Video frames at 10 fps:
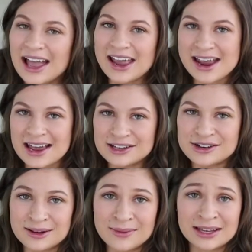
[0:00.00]
and you
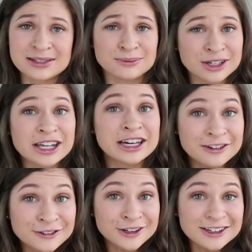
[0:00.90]
can make some really
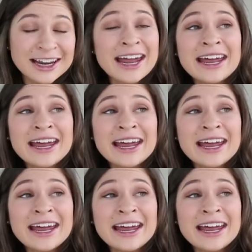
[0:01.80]
good food,